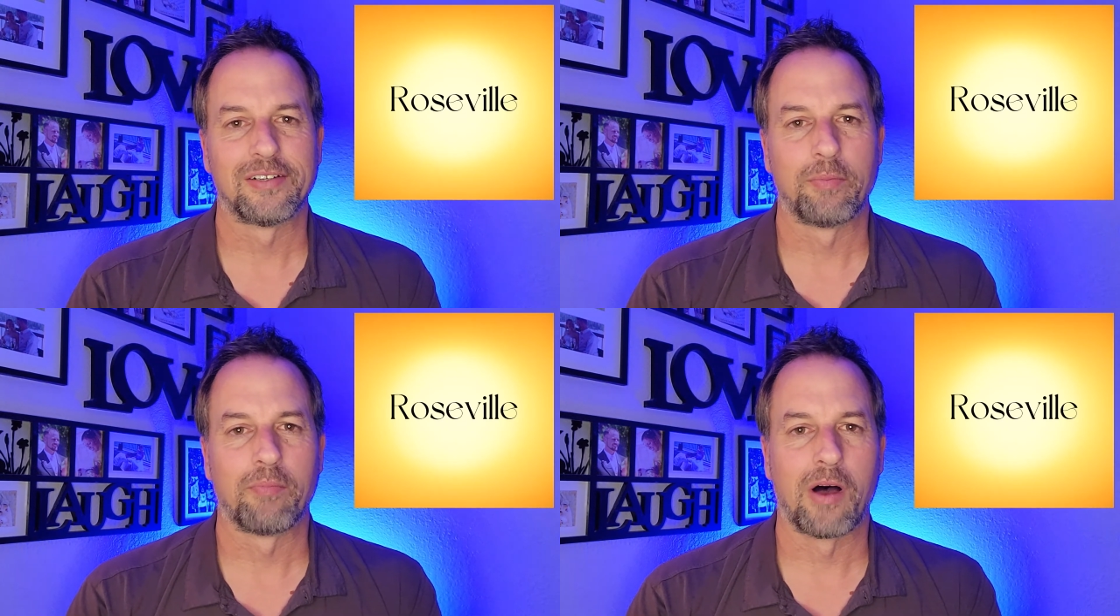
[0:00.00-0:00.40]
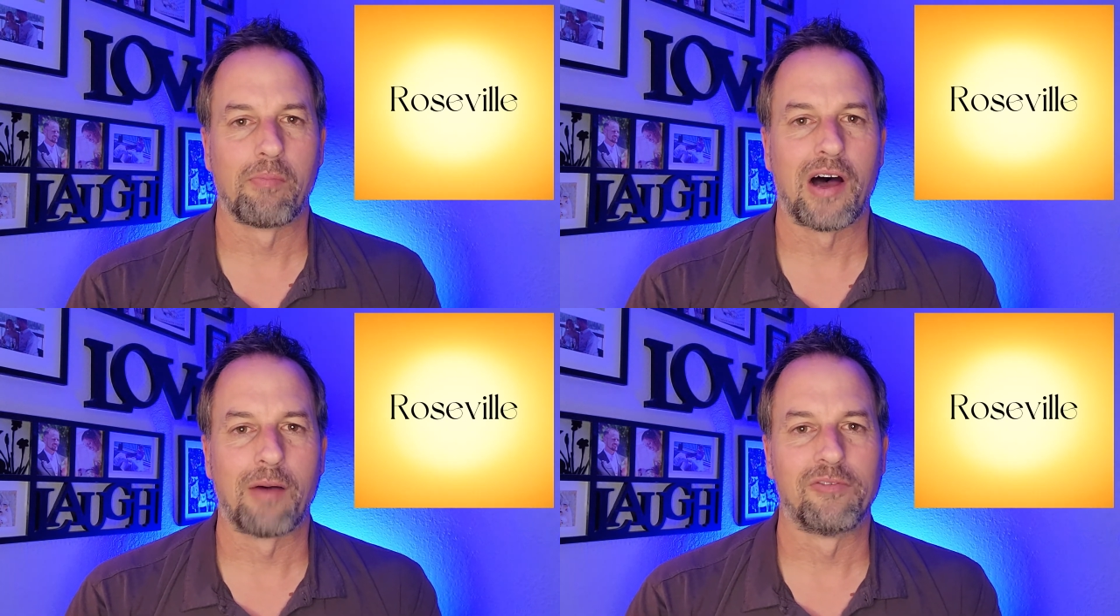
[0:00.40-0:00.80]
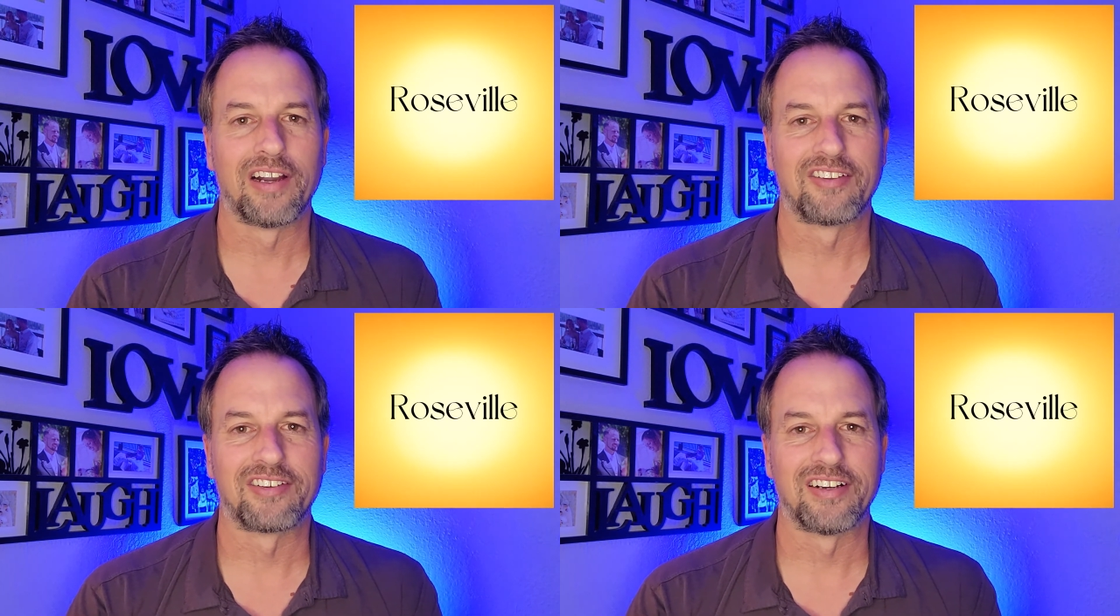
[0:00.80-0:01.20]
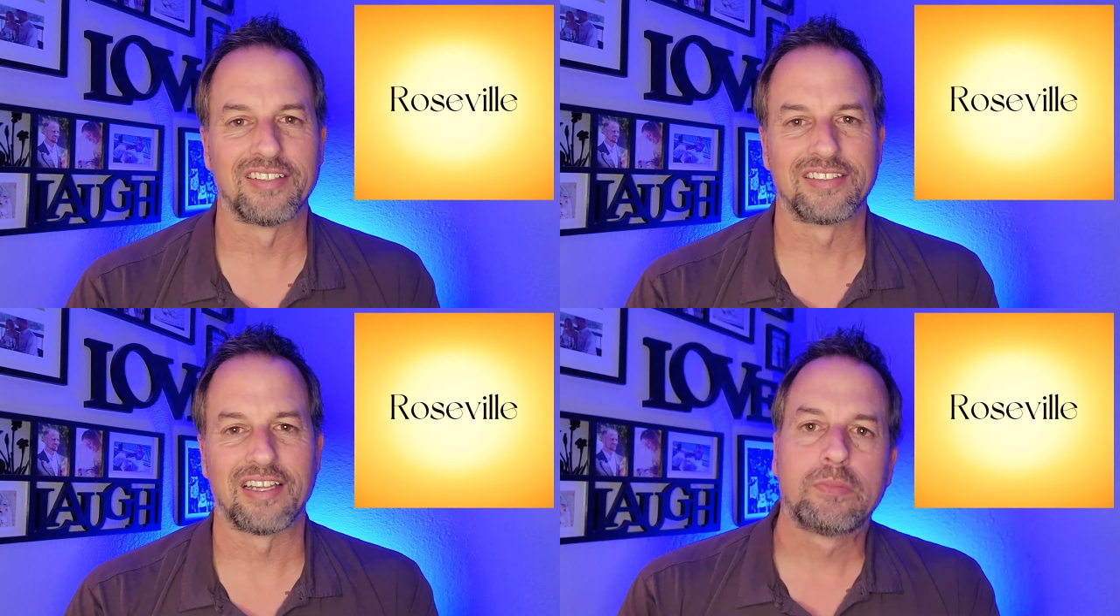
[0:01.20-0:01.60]
mom and pop
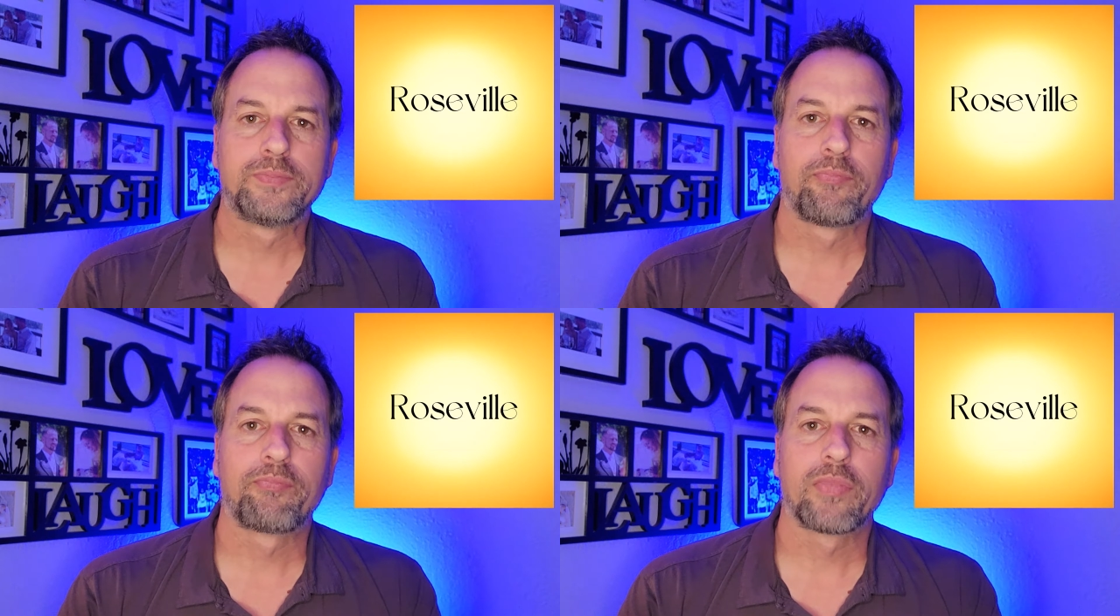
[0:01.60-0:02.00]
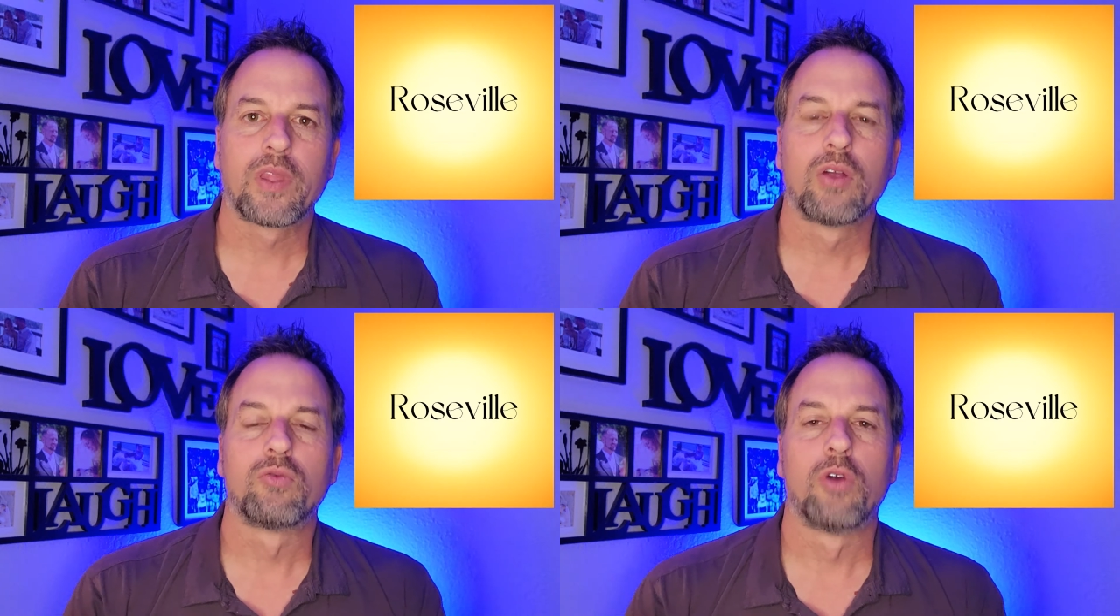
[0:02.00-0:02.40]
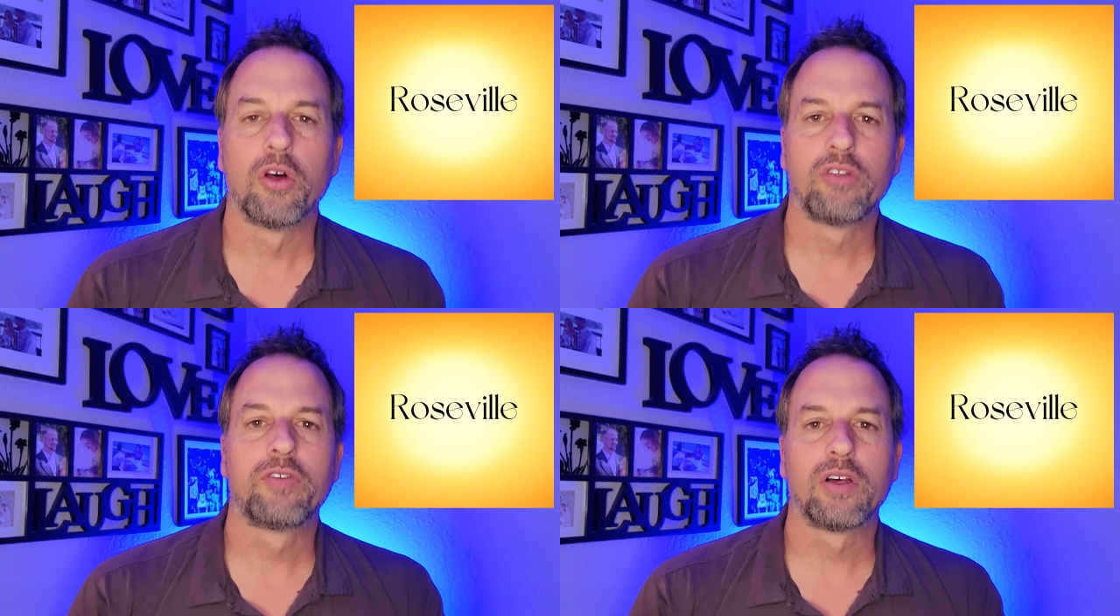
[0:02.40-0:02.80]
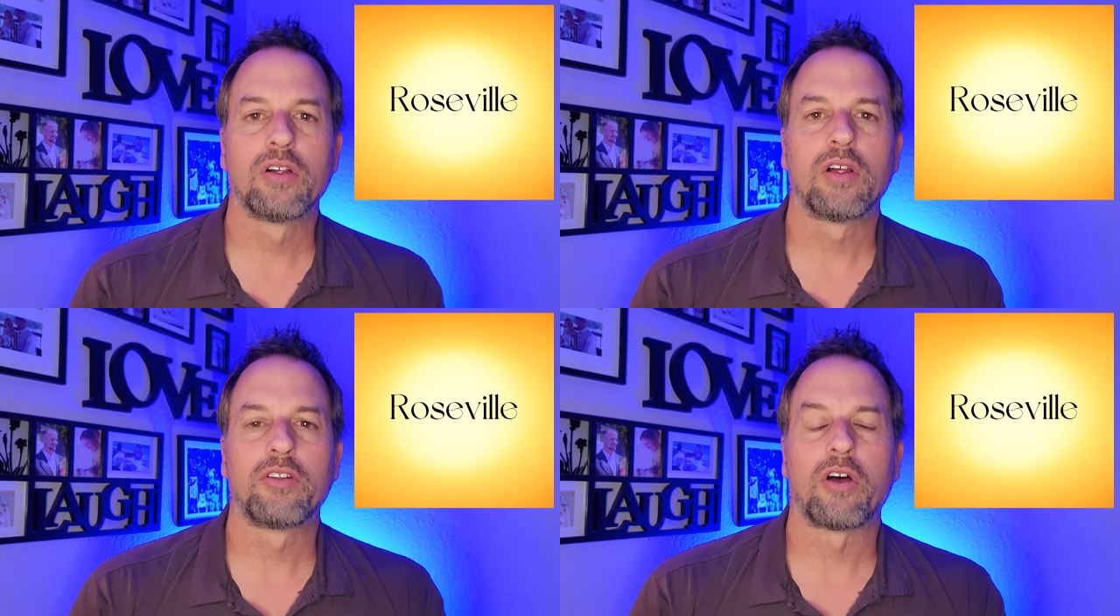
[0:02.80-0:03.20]
restaurants.
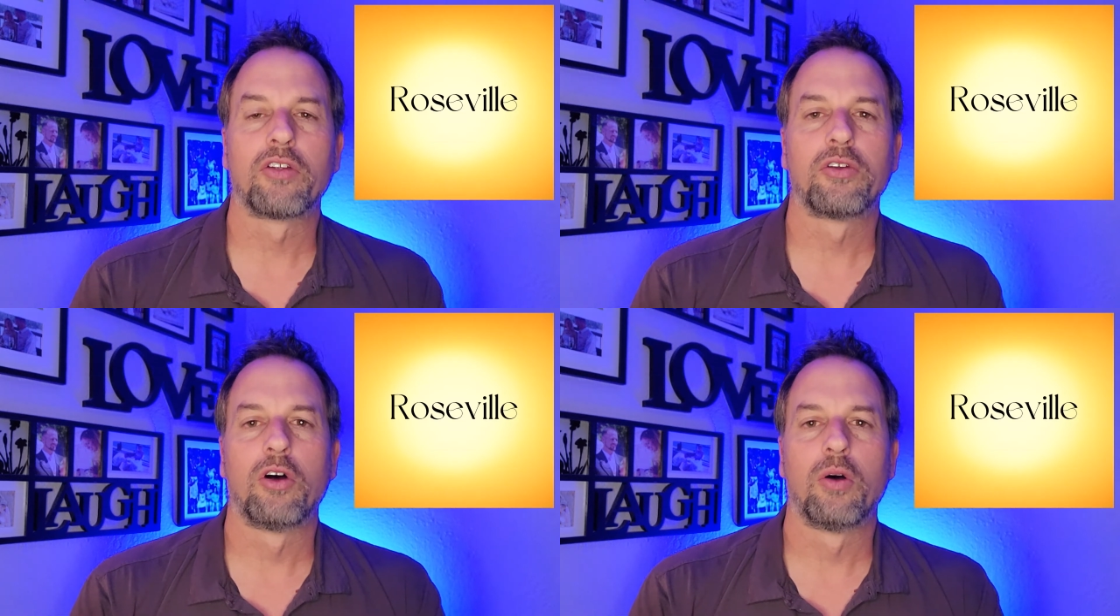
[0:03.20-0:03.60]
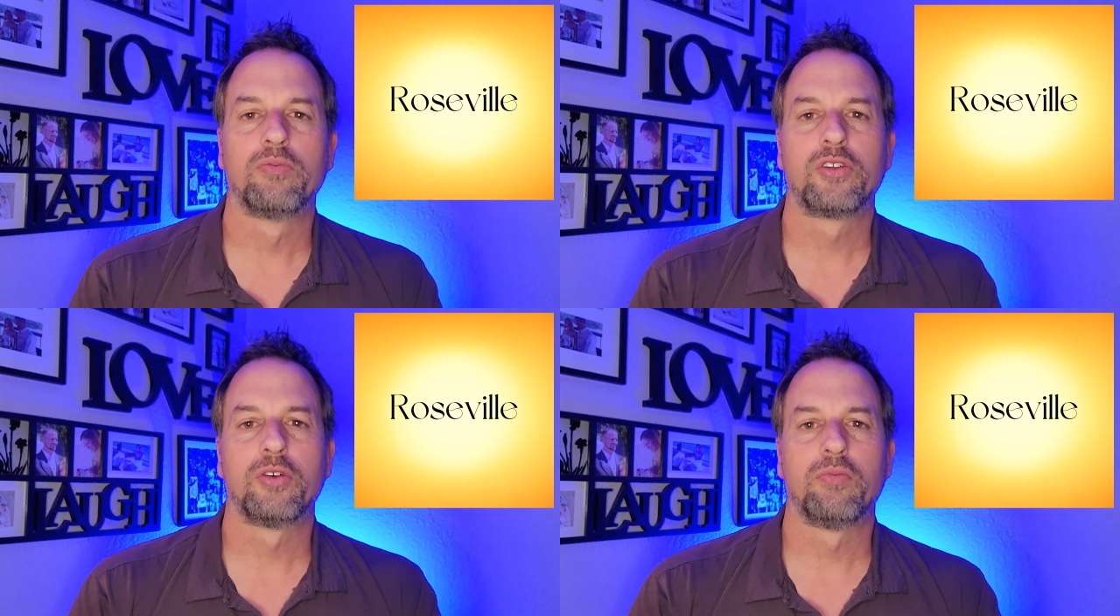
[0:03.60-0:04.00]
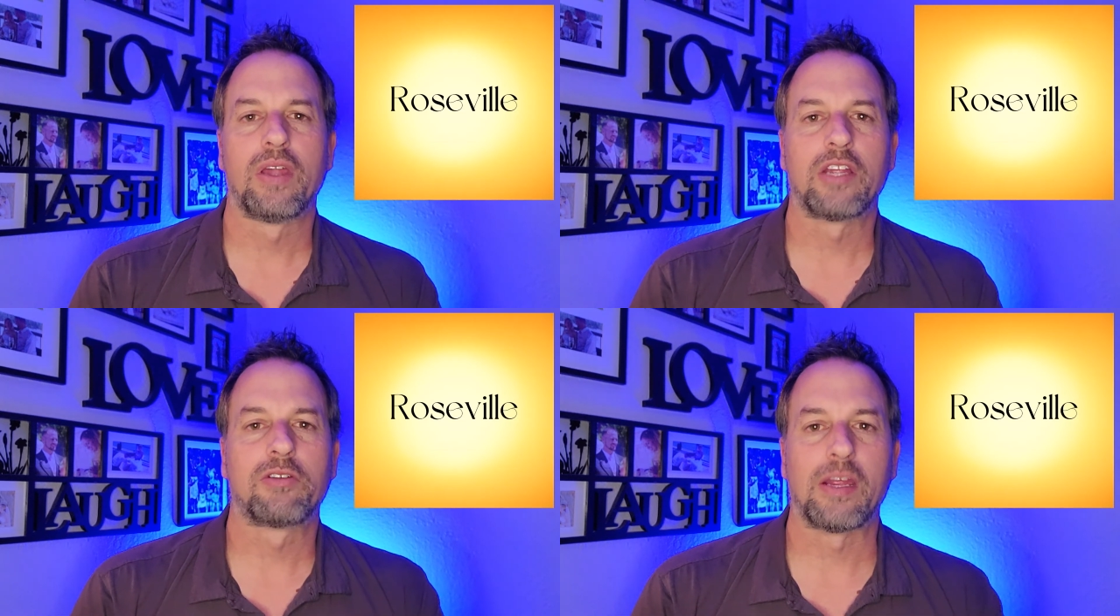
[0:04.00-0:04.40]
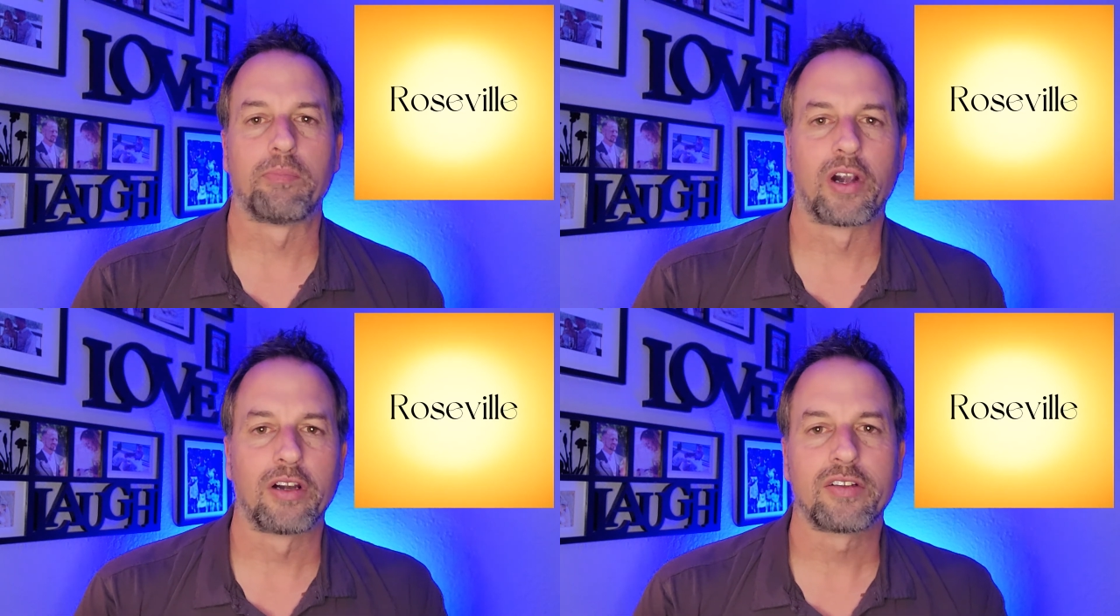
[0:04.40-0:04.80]
Roseville is also home to many great
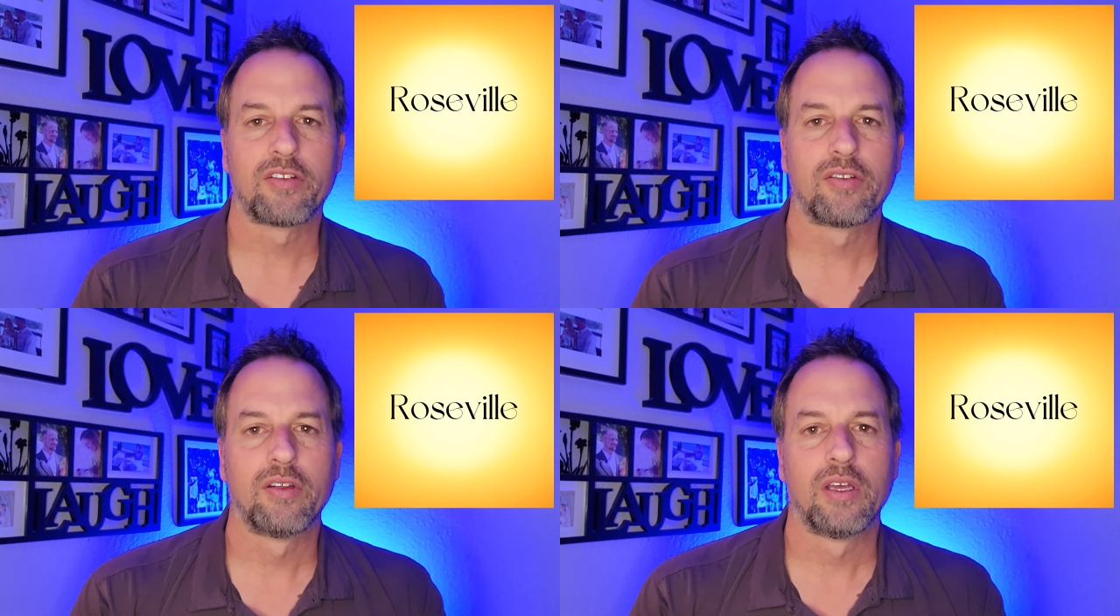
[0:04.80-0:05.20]
parks.